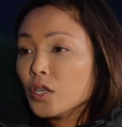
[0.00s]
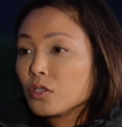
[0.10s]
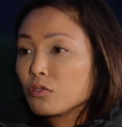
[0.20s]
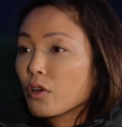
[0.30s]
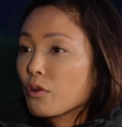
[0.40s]

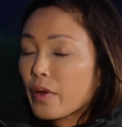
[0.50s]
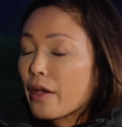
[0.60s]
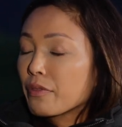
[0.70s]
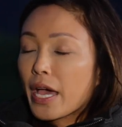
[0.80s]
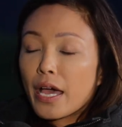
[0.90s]
grow
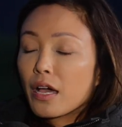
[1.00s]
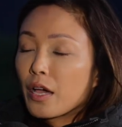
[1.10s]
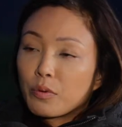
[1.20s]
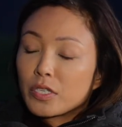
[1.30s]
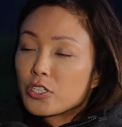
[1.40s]
around that, I
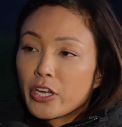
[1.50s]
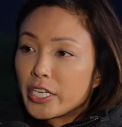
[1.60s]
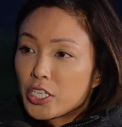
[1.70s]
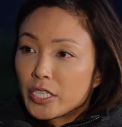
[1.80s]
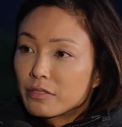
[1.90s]
wouldn't
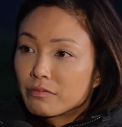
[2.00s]
change it.